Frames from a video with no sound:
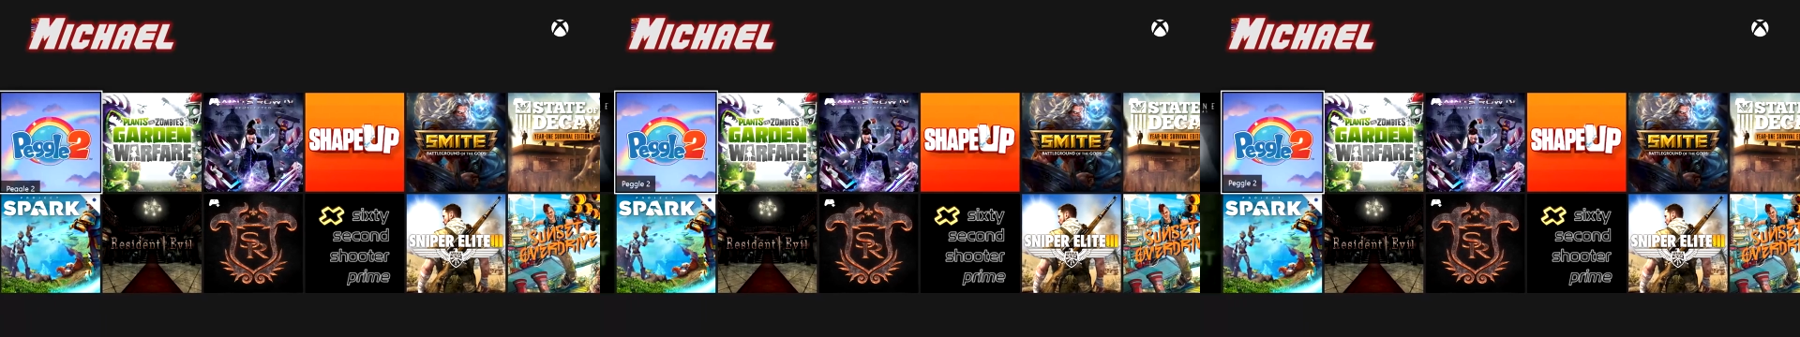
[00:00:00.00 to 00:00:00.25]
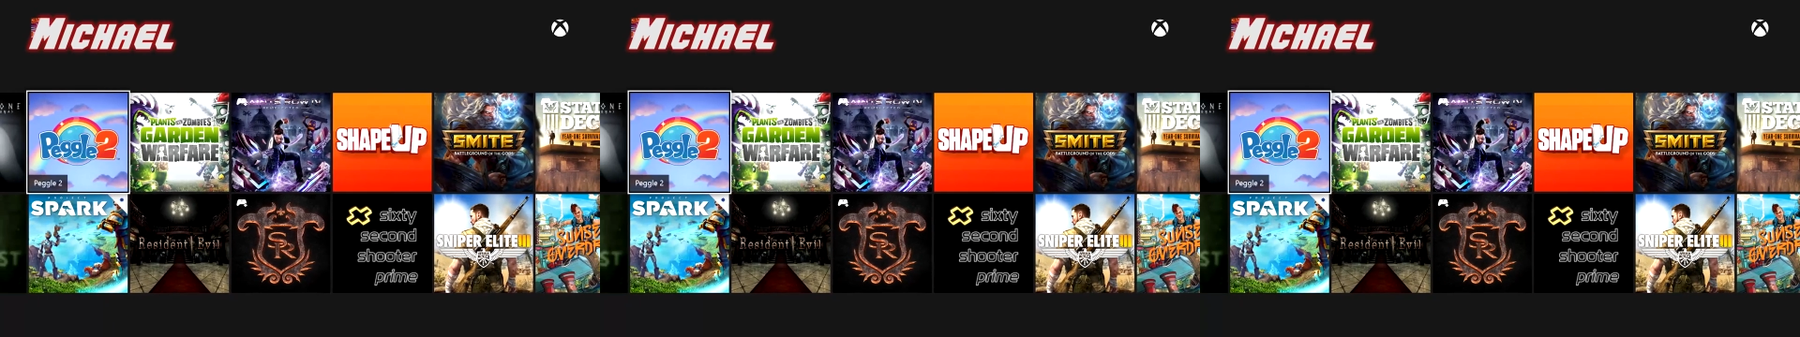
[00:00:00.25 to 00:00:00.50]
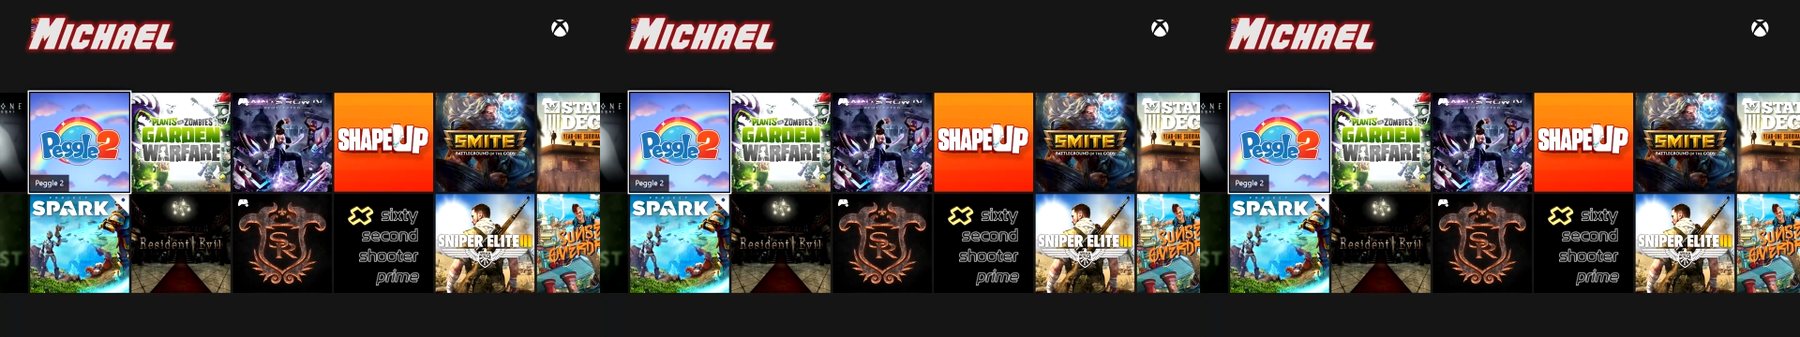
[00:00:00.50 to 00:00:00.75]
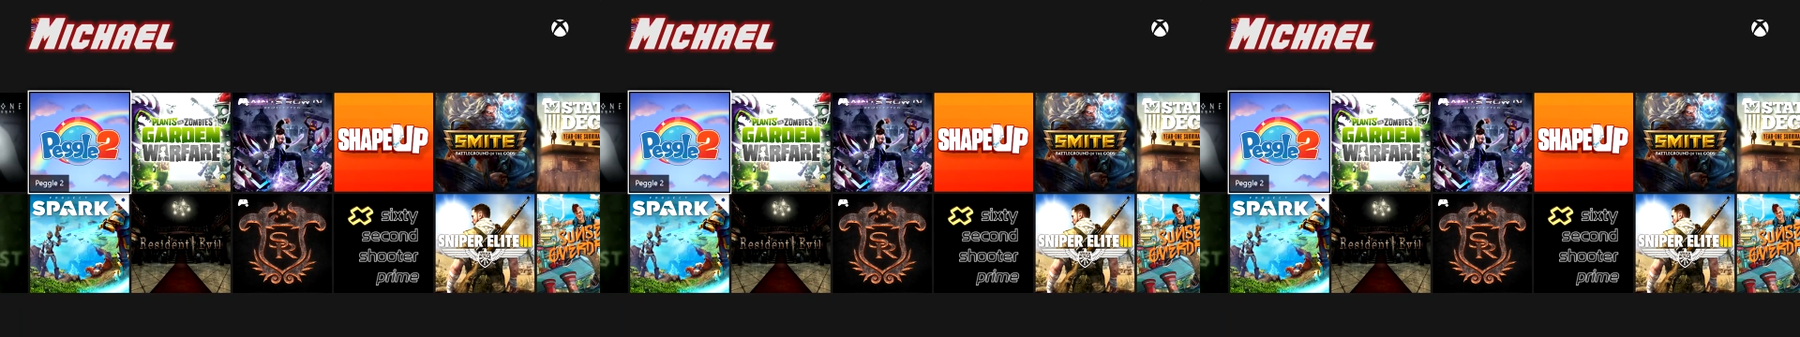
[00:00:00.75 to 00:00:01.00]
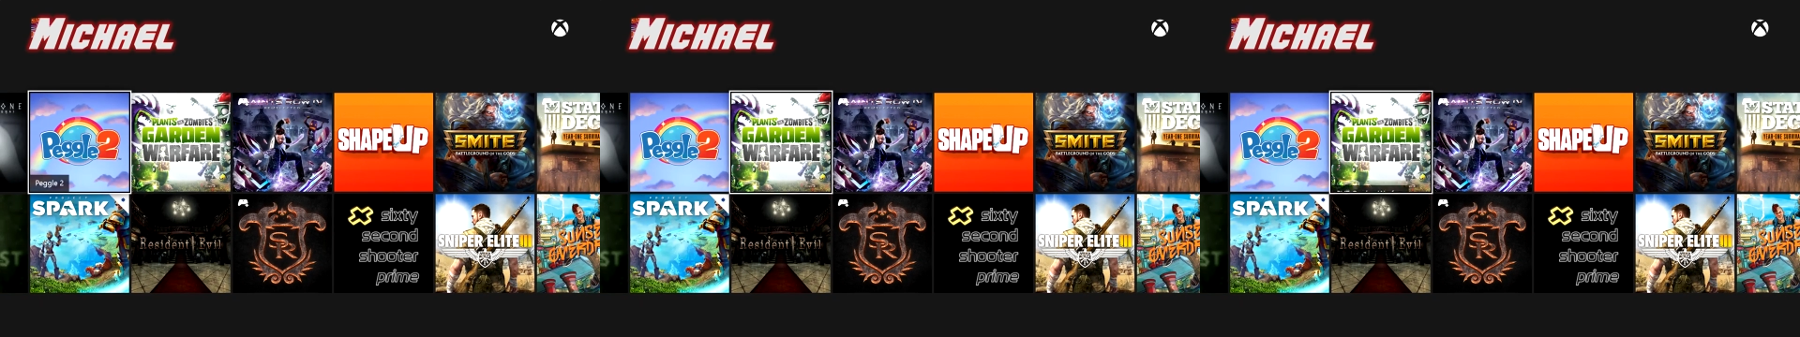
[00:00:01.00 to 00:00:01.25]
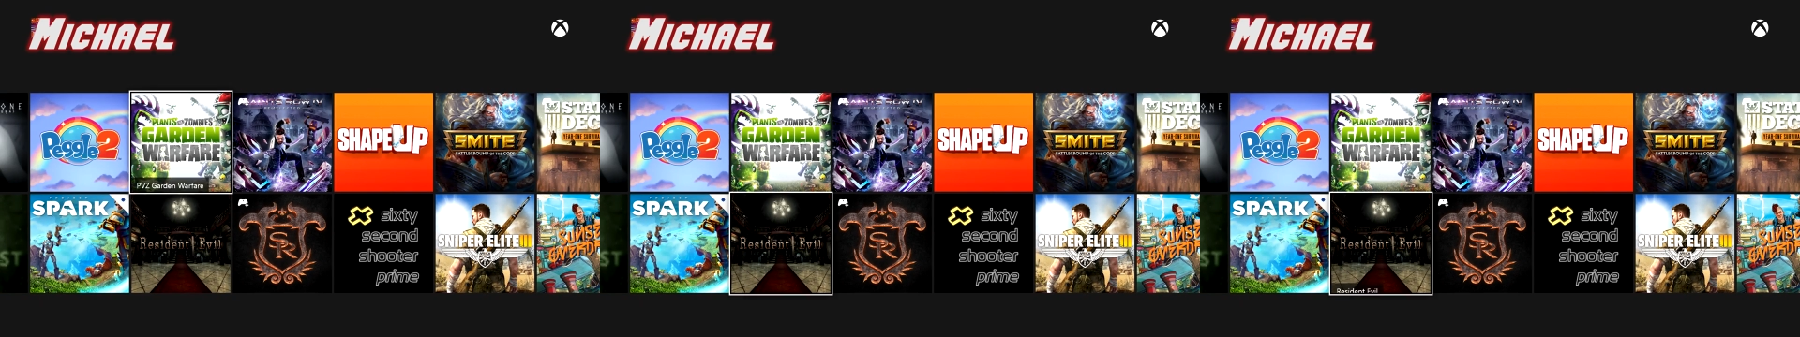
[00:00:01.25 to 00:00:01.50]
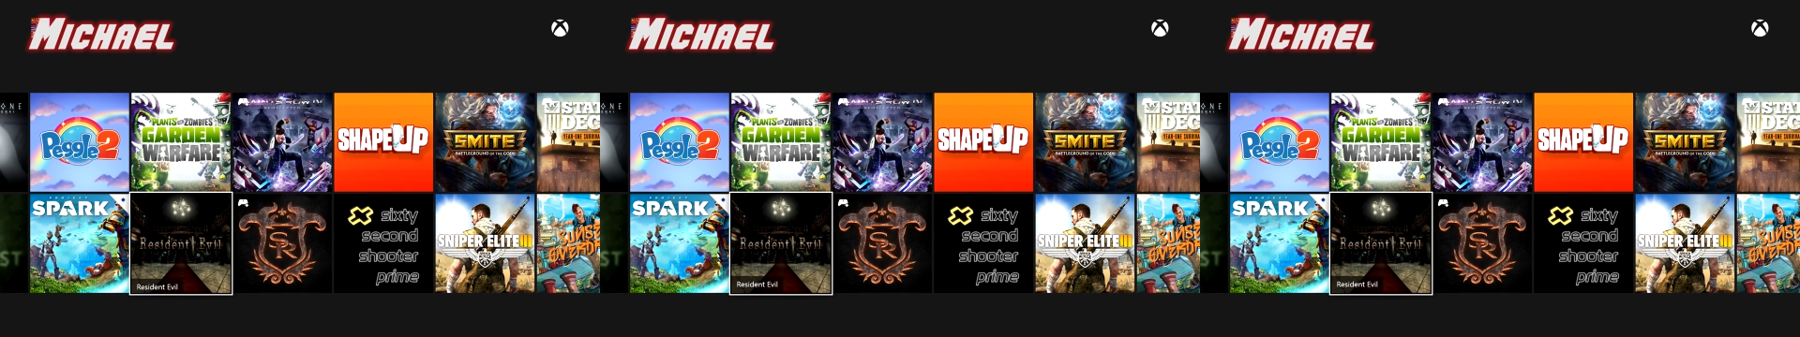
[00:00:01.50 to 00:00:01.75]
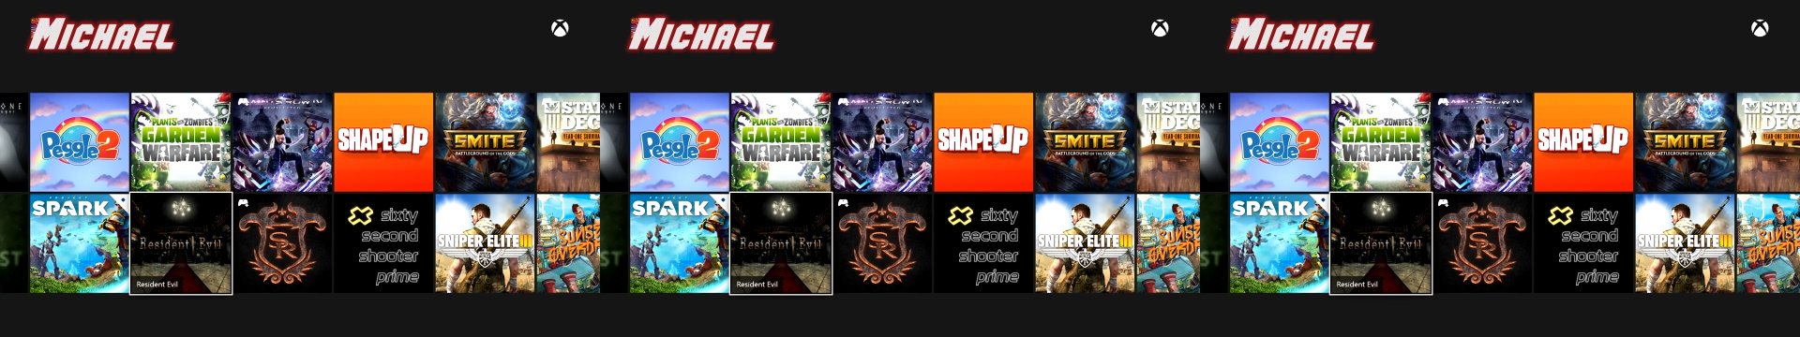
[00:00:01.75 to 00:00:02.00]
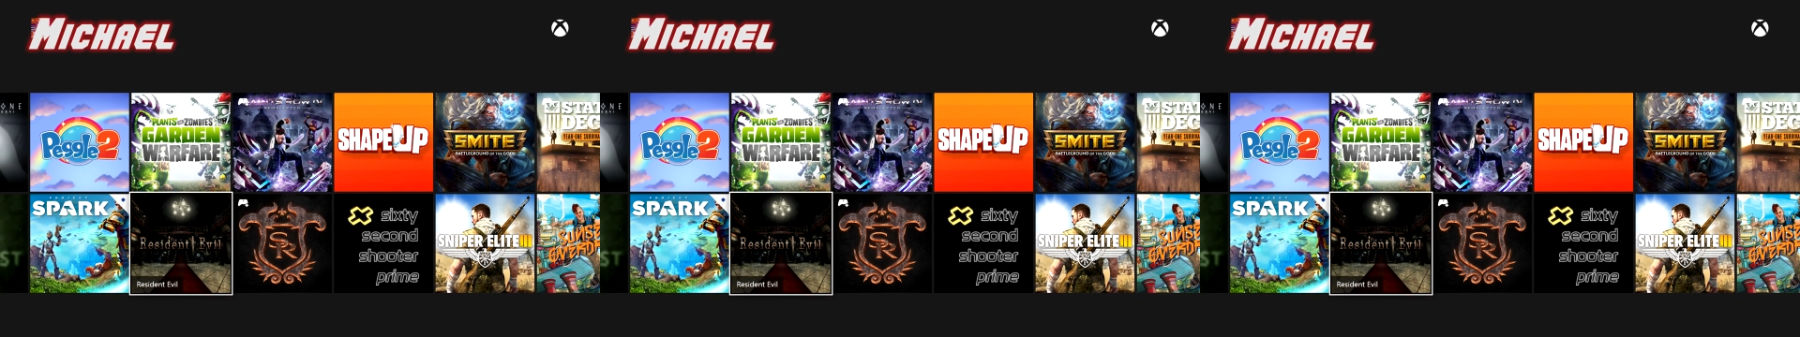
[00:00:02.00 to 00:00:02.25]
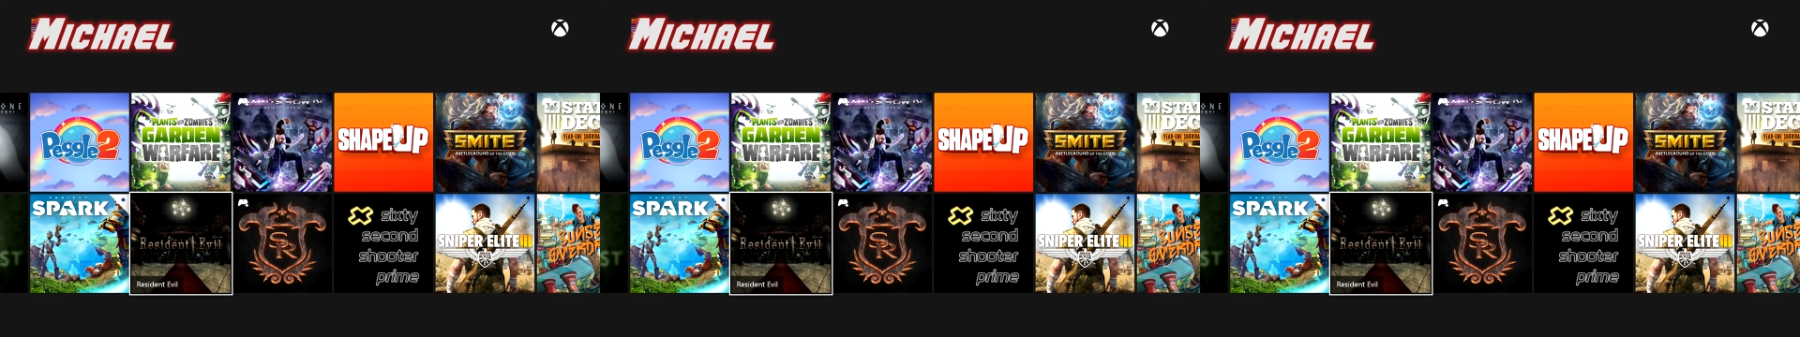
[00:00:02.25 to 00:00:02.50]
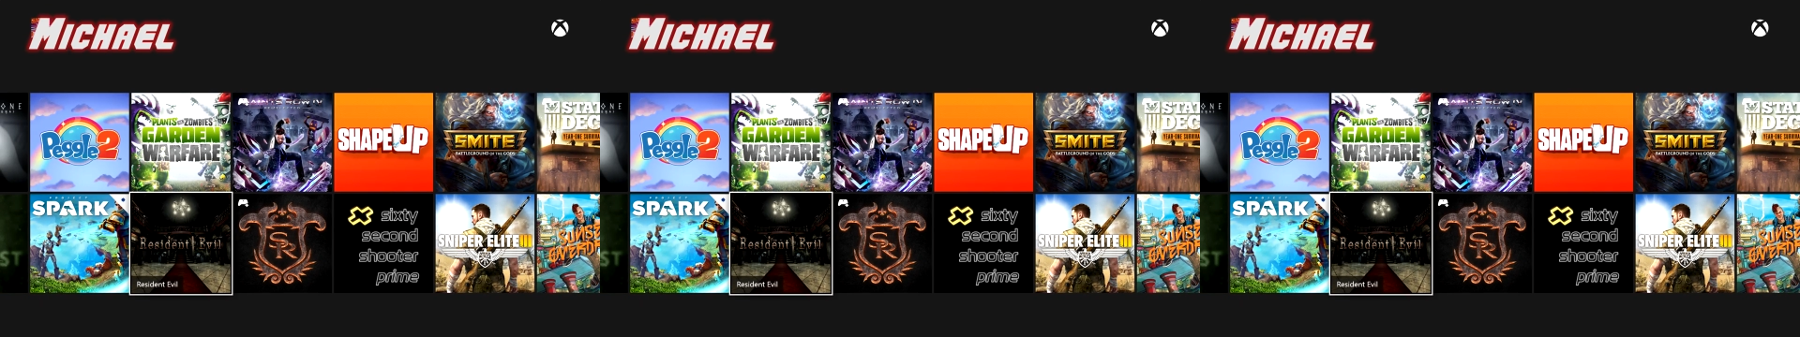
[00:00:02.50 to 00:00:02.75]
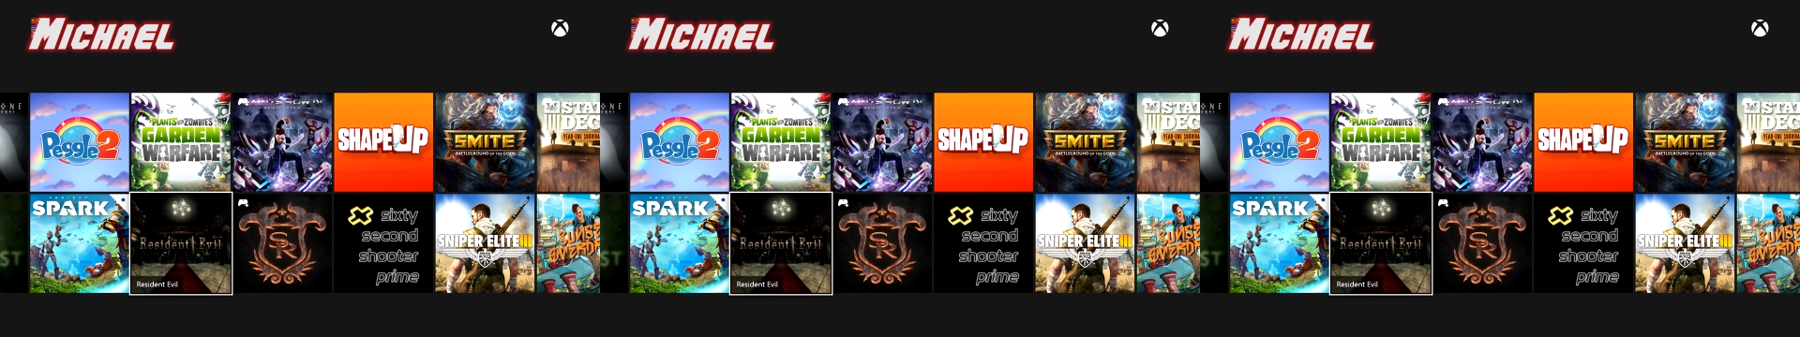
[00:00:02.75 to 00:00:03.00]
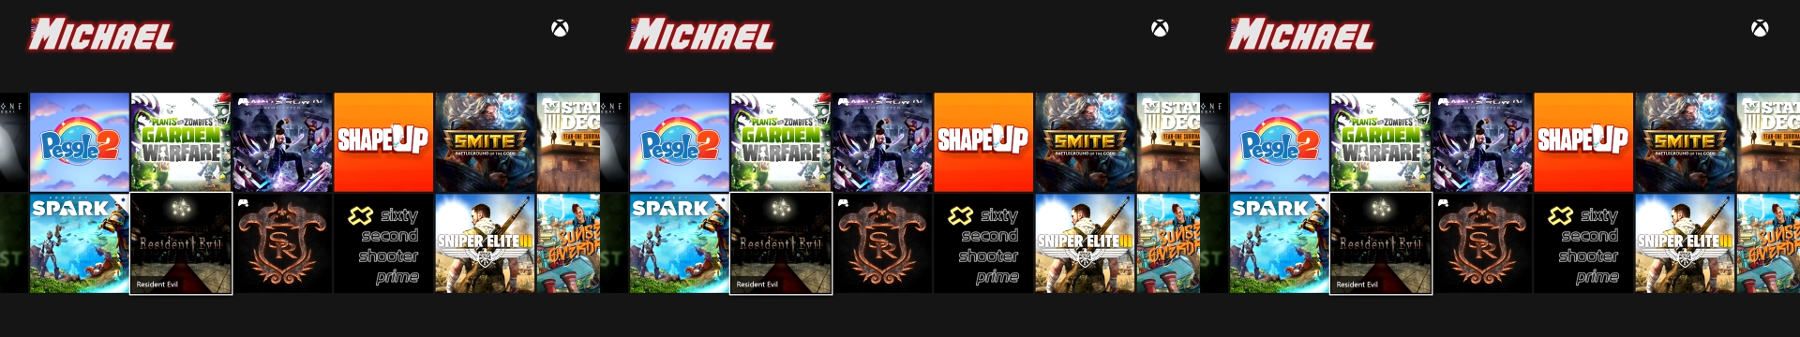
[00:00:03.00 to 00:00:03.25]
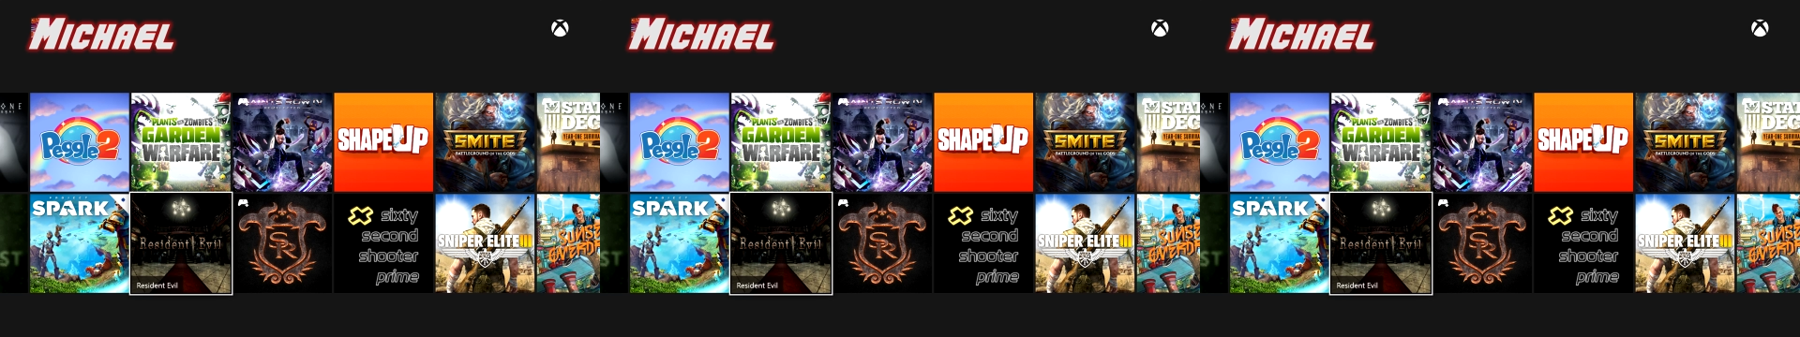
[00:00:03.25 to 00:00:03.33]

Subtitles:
[unreadable: no face in view]